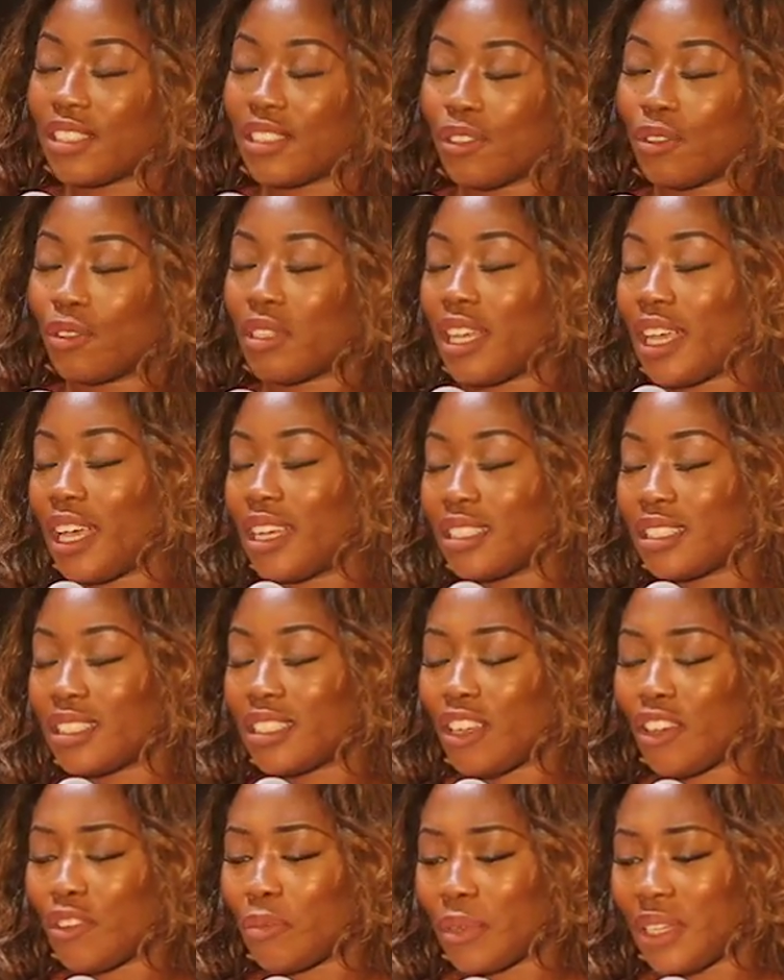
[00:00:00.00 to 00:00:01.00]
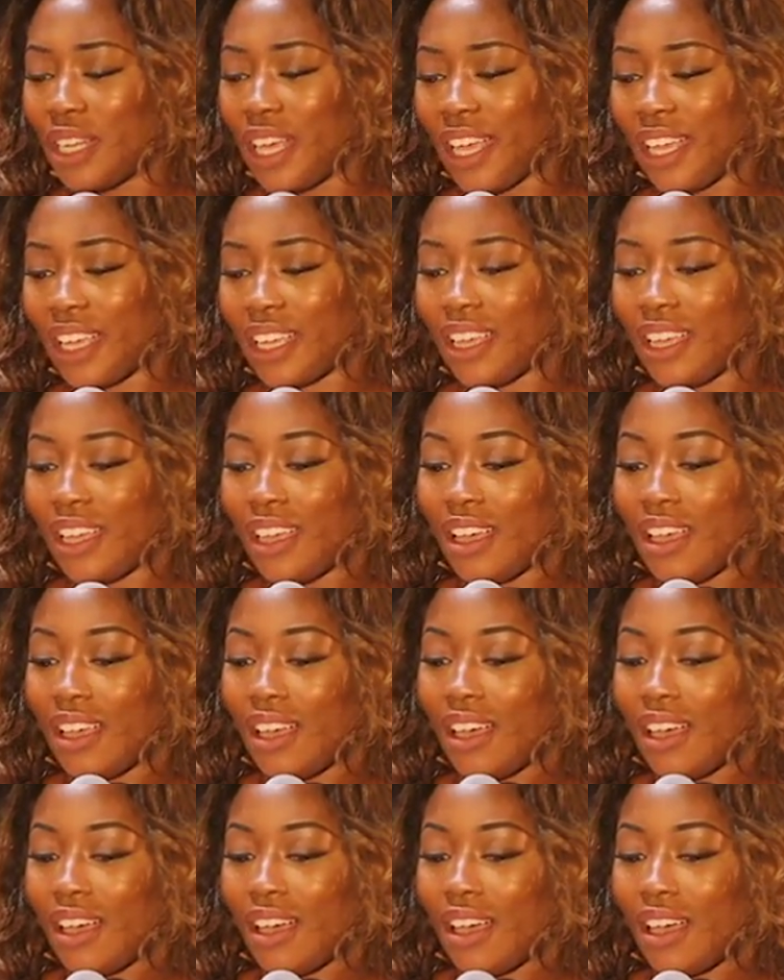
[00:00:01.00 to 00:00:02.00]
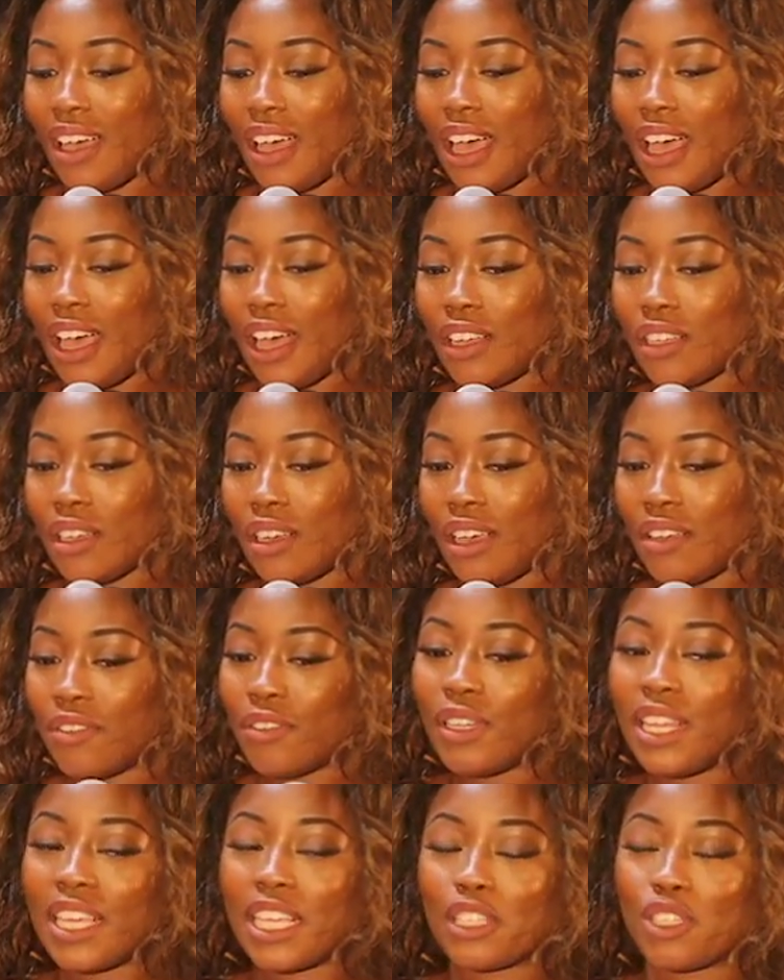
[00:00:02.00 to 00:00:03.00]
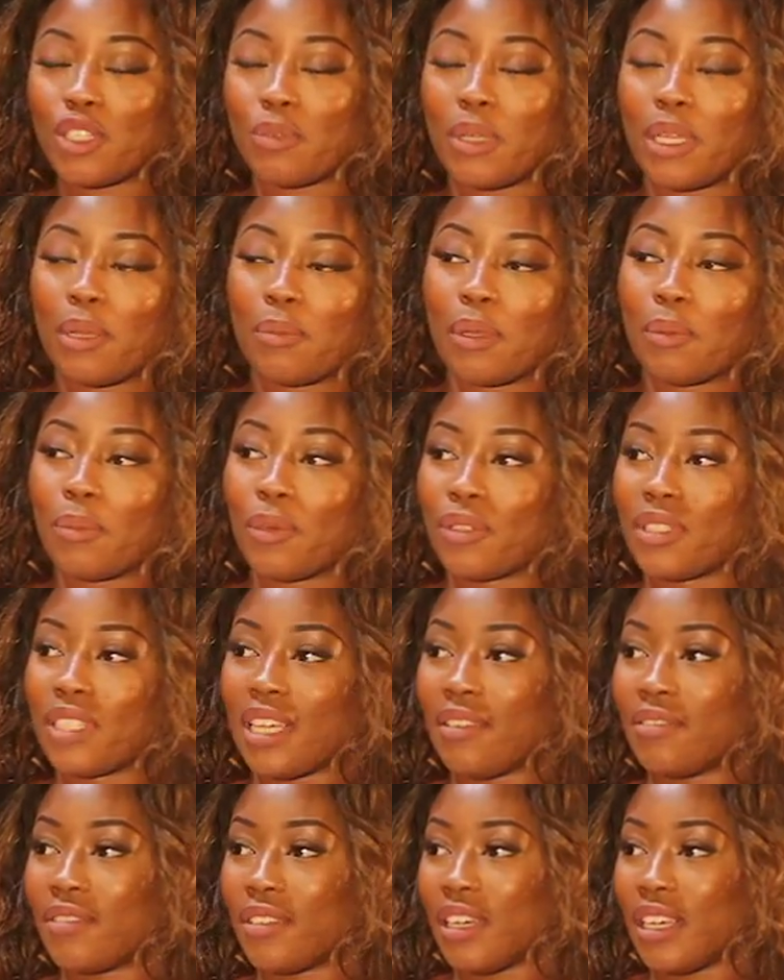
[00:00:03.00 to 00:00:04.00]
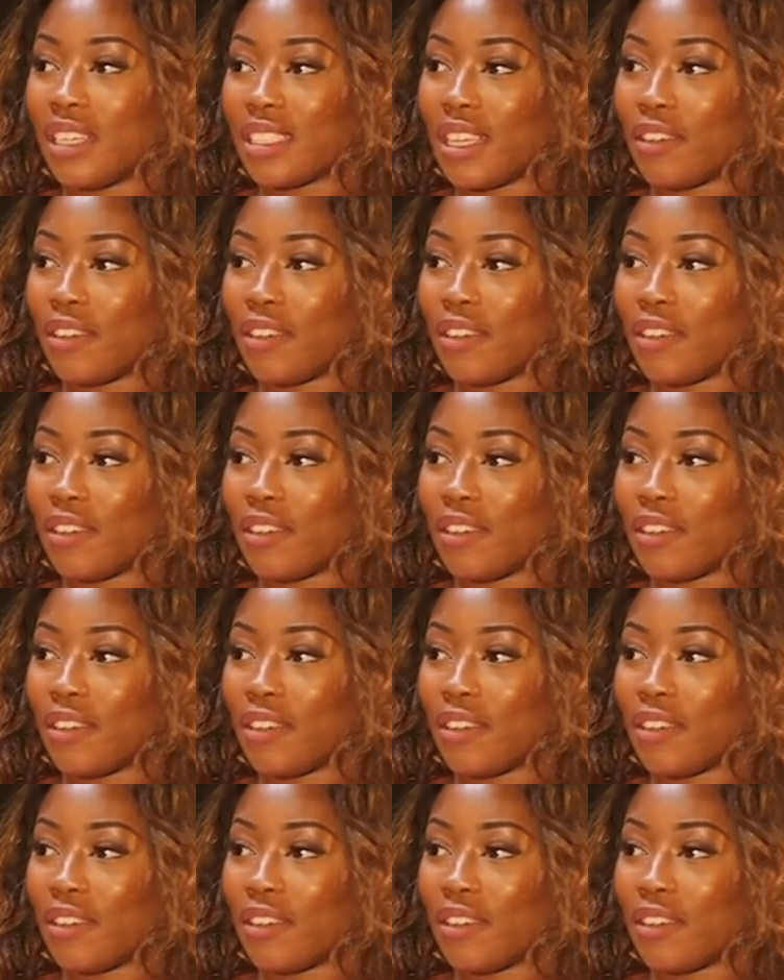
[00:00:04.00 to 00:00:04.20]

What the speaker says: and all that kind of stuff, but like, I feel like it should be a bit more diverse.